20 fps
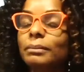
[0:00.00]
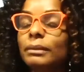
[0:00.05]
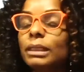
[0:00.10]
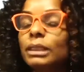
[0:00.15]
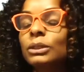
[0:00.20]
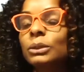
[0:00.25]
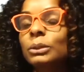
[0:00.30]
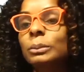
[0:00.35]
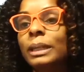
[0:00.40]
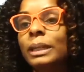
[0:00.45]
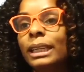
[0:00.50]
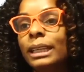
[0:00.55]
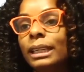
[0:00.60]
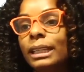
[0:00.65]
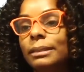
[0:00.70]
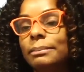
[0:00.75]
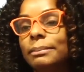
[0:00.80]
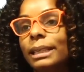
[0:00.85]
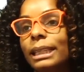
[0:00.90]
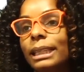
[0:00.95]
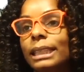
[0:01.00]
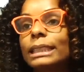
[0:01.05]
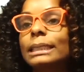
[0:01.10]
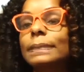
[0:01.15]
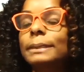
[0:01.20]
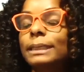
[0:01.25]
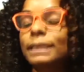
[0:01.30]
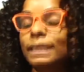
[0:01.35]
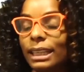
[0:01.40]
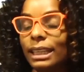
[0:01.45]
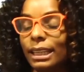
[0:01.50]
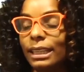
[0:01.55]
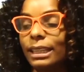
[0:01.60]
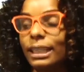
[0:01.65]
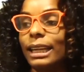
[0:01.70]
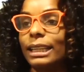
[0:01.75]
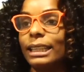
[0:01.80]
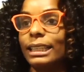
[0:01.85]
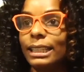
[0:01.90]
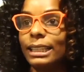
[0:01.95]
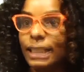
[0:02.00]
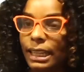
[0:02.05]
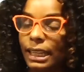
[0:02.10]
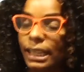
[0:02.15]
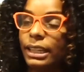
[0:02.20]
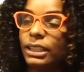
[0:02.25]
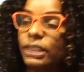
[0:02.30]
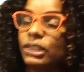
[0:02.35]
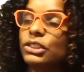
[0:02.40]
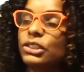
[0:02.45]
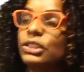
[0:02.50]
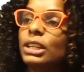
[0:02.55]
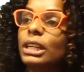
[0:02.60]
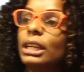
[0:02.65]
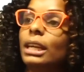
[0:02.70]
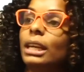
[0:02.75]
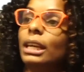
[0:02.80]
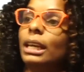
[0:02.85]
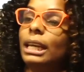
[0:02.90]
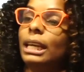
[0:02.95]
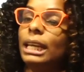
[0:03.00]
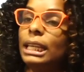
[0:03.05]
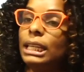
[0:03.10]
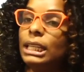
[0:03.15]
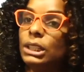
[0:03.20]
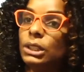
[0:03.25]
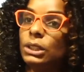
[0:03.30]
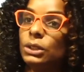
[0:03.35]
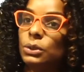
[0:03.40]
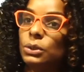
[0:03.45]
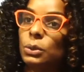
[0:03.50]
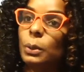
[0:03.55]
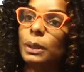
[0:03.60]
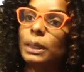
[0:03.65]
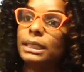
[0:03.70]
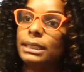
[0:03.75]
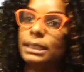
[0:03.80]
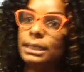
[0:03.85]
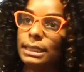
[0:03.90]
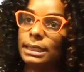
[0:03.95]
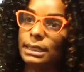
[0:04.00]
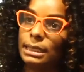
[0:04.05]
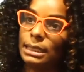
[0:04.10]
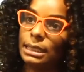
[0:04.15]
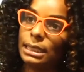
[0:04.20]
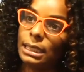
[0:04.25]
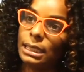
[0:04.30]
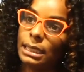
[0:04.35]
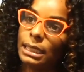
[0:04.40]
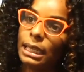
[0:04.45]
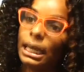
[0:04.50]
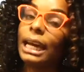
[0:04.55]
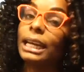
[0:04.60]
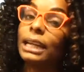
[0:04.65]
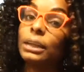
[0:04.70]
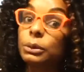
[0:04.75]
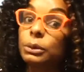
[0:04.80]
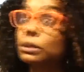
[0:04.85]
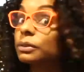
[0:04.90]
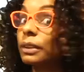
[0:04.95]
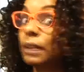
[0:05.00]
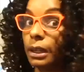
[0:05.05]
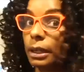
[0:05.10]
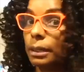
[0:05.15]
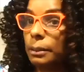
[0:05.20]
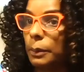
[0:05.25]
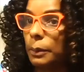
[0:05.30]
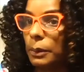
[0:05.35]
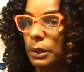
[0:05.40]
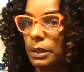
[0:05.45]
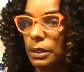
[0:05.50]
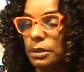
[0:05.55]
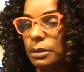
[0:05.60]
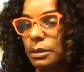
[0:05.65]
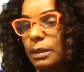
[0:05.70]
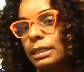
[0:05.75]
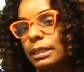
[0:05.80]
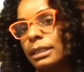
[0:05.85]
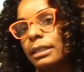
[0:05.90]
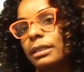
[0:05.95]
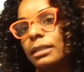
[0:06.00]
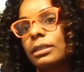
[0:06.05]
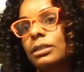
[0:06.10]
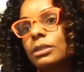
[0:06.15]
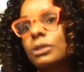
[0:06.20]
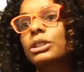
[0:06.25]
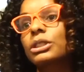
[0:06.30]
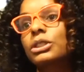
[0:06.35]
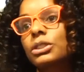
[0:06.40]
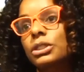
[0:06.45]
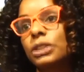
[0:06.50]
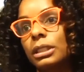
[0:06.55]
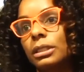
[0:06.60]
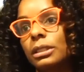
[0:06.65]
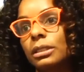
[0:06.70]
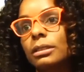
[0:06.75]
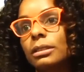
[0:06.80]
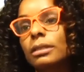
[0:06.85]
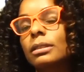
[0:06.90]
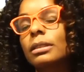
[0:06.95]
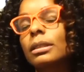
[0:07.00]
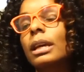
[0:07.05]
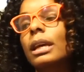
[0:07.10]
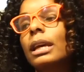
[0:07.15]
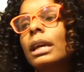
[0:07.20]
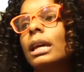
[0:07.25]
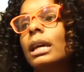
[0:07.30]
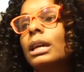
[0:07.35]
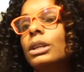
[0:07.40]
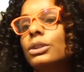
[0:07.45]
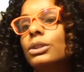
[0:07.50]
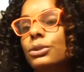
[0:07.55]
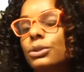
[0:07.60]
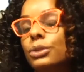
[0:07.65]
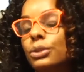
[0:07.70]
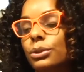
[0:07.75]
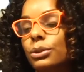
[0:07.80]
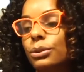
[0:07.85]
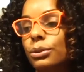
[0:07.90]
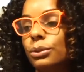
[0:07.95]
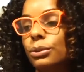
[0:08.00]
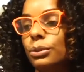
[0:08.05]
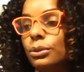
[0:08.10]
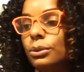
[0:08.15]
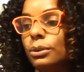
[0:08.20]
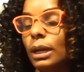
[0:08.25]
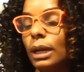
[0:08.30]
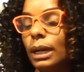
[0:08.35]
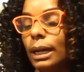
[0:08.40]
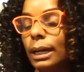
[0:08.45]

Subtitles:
So my husband and I got engaged in 2016, and it was very important to us as Christians to